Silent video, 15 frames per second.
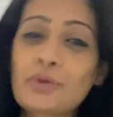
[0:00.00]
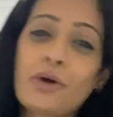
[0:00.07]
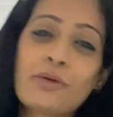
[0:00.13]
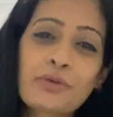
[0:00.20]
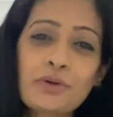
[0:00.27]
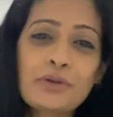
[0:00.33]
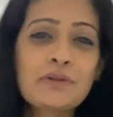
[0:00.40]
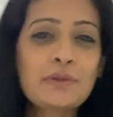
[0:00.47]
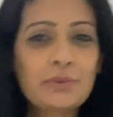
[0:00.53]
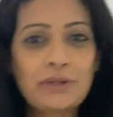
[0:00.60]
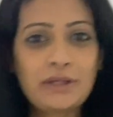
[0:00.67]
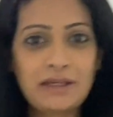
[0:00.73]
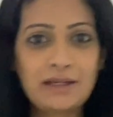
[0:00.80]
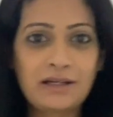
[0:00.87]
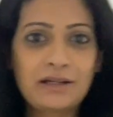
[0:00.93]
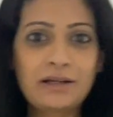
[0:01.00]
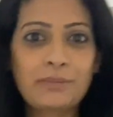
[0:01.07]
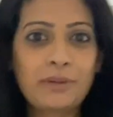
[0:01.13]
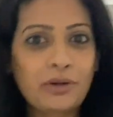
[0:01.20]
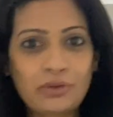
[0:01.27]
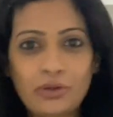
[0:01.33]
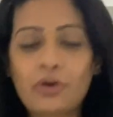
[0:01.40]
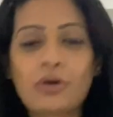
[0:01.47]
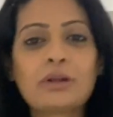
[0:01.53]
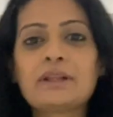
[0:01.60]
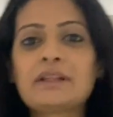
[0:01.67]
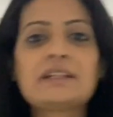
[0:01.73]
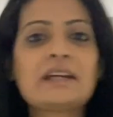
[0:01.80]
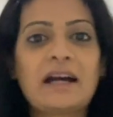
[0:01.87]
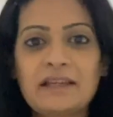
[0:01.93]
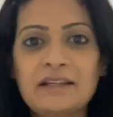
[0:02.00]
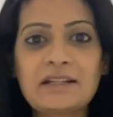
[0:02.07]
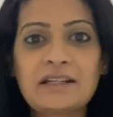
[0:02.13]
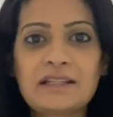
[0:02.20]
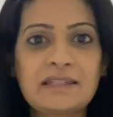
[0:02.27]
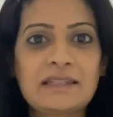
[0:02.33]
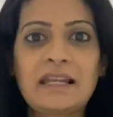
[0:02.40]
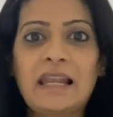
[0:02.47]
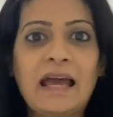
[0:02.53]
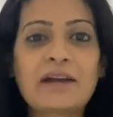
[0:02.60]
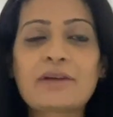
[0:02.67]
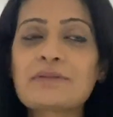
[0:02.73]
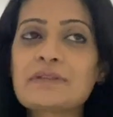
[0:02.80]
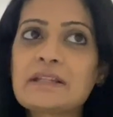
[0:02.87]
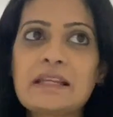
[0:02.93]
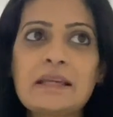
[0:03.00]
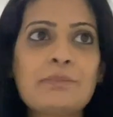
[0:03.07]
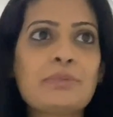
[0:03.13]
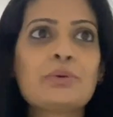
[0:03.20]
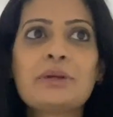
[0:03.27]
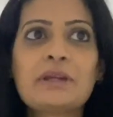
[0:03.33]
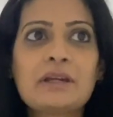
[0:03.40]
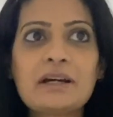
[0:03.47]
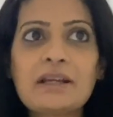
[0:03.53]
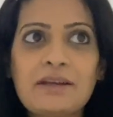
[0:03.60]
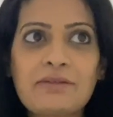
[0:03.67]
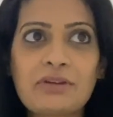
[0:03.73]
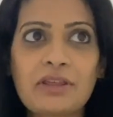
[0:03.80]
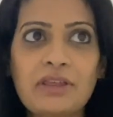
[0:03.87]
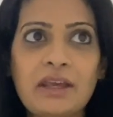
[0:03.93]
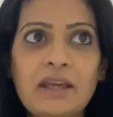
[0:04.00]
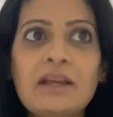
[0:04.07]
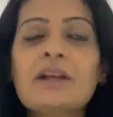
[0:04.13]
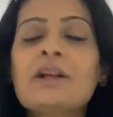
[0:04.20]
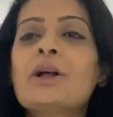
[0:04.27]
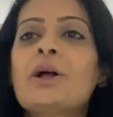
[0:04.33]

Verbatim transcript: of course you hear about all the tiredness the lack of sleep you hear everything